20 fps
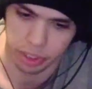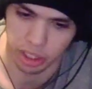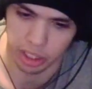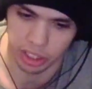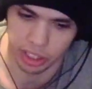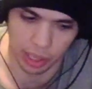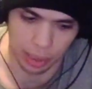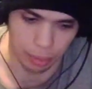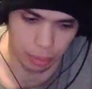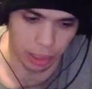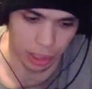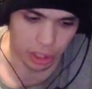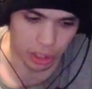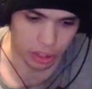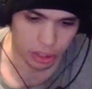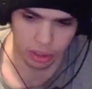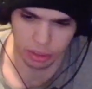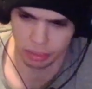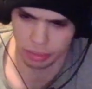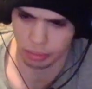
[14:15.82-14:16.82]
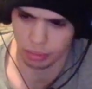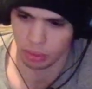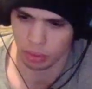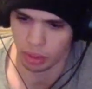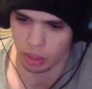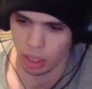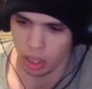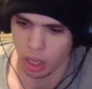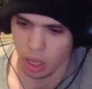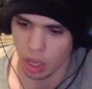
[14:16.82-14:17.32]
Same picture.
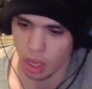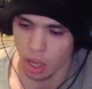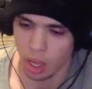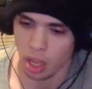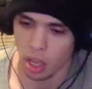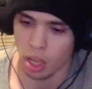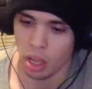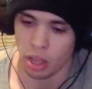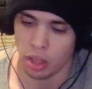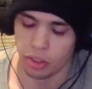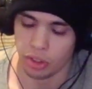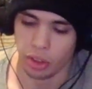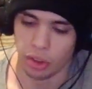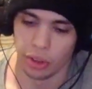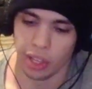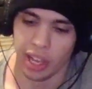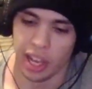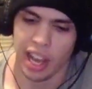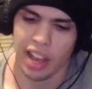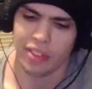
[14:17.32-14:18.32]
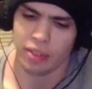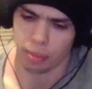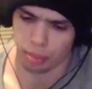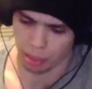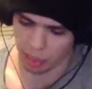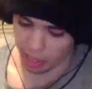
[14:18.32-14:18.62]
So yeah, I haven't